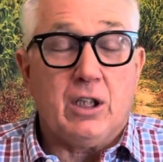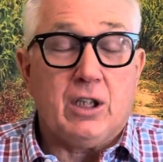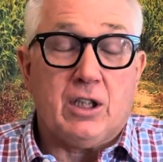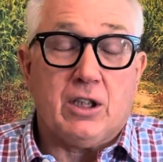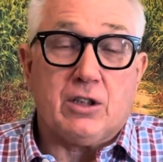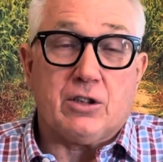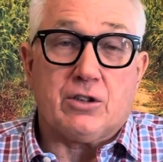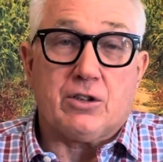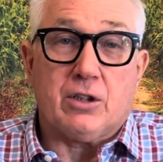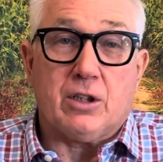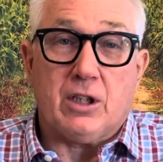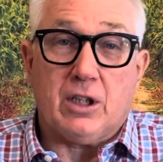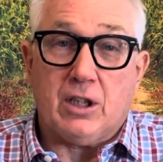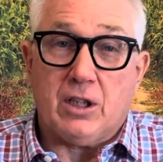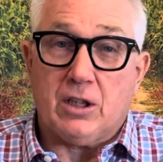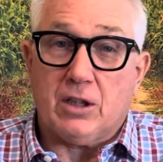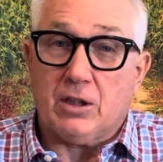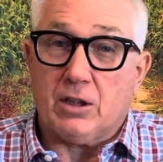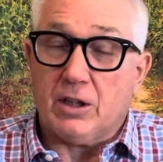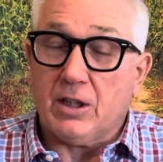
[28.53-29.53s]

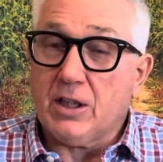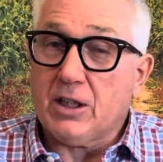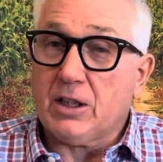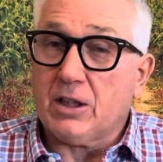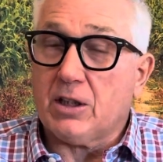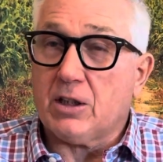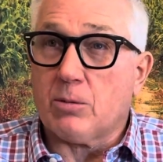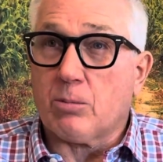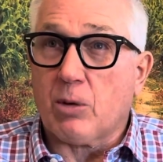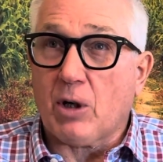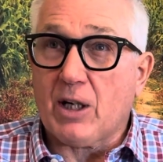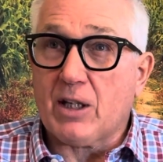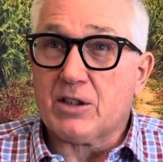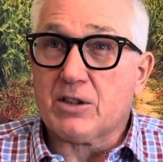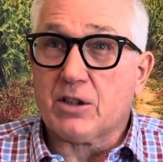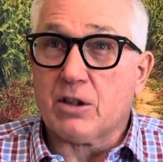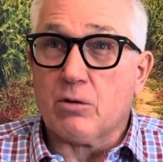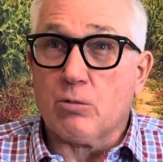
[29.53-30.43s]
in Lincoln, Nebraska,